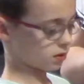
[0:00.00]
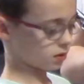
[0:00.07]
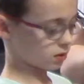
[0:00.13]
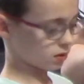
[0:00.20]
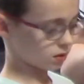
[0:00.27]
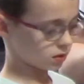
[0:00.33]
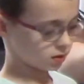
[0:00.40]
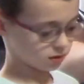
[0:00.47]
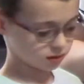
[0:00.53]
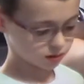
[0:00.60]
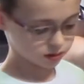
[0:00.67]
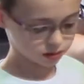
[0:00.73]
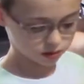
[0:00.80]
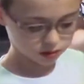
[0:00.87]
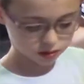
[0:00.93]

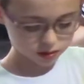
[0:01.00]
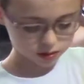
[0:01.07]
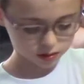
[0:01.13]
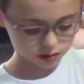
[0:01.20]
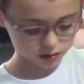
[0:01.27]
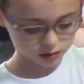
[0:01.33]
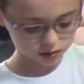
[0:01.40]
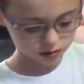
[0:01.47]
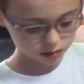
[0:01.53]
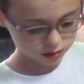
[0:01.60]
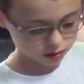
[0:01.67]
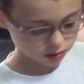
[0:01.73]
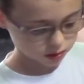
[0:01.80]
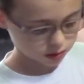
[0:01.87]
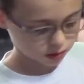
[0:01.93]

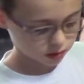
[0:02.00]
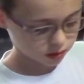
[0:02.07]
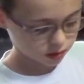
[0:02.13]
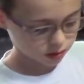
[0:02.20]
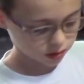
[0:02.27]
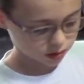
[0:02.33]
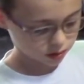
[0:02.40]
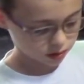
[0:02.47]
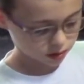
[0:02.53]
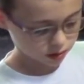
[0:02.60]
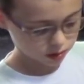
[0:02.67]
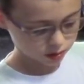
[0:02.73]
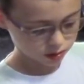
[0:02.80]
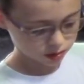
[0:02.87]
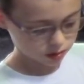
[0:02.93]

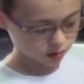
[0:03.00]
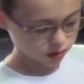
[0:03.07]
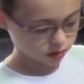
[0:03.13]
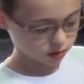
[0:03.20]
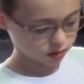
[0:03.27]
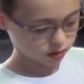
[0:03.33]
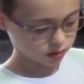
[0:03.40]
(silent)